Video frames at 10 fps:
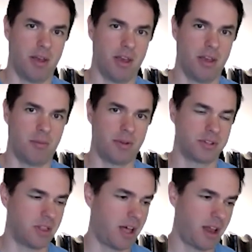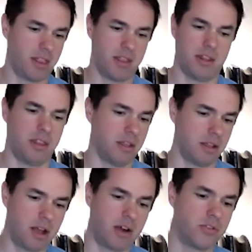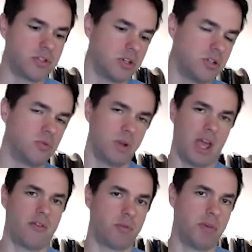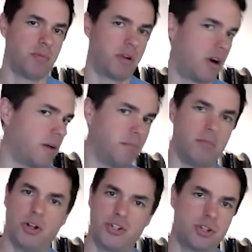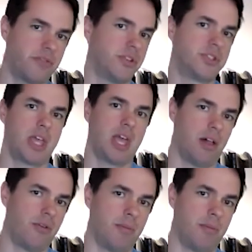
you know, because a lot of the, the conversations we have with people are on much different scale,